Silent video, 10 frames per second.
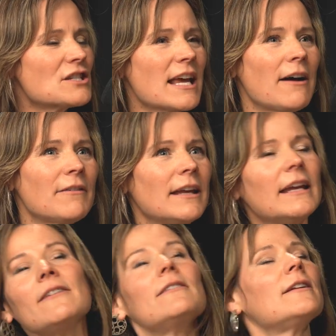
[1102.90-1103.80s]

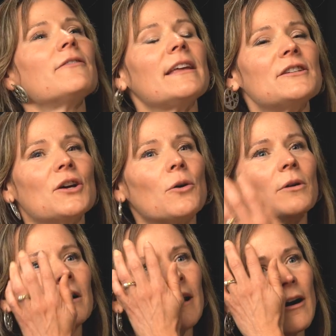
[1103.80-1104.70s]
if they
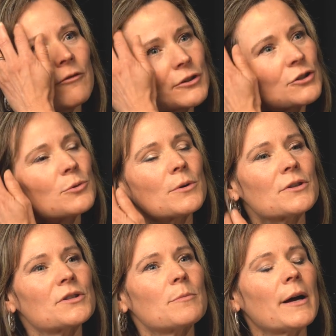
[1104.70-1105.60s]
don't allow for
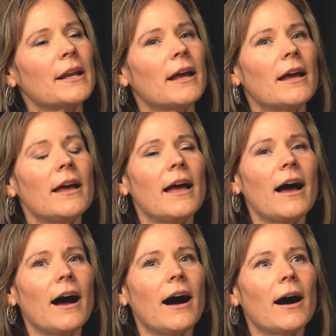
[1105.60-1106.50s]
tours, but
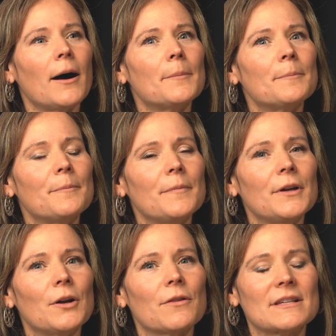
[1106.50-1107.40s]

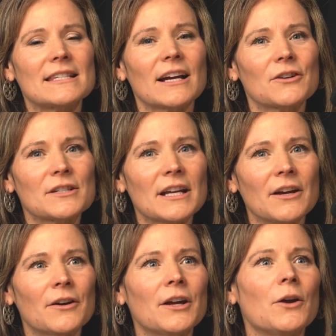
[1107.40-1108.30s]
the
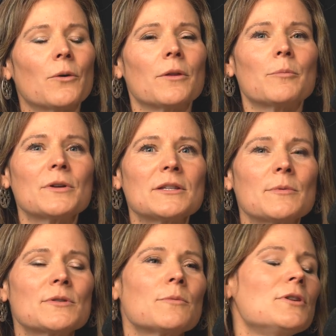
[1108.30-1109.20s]
secretary or the
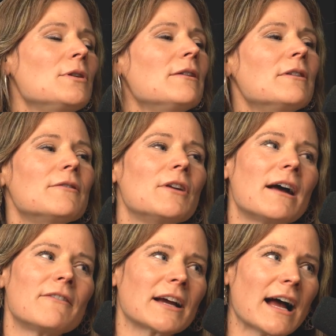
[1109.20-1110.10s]
principals, when even if you
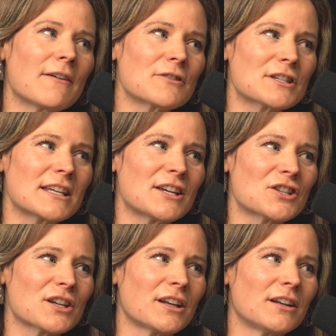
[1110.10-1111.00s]
have a
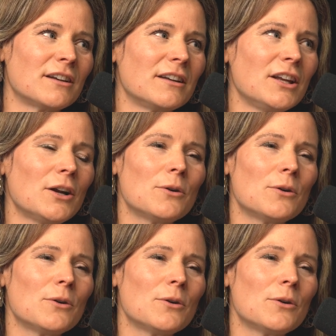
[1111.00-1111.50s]
conversation,